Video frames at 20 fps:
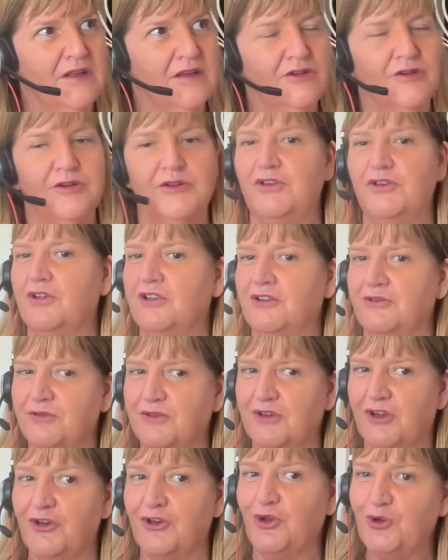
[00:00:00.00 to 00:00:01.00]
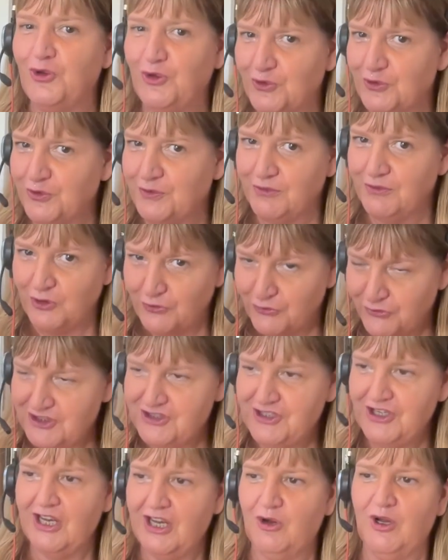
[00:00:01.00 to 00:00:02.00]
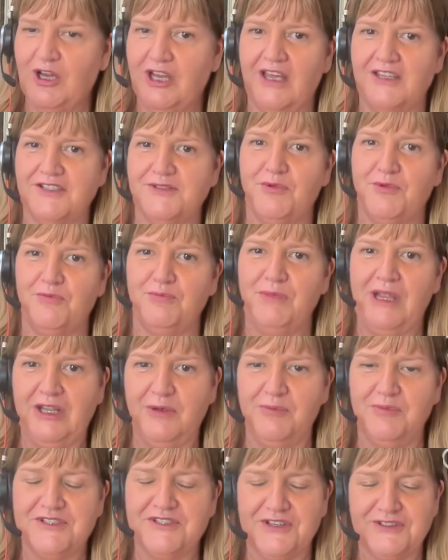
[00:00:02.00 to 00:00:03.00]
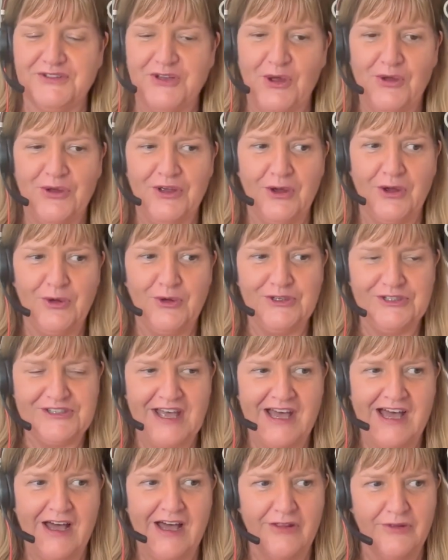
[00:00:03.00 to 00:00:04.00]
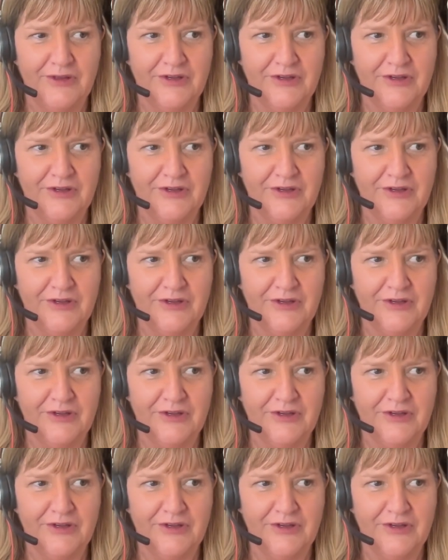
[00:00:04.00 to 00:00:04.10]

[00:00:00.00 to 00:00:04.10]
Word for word: you know, and I know you're you're visionary, as many business owners are.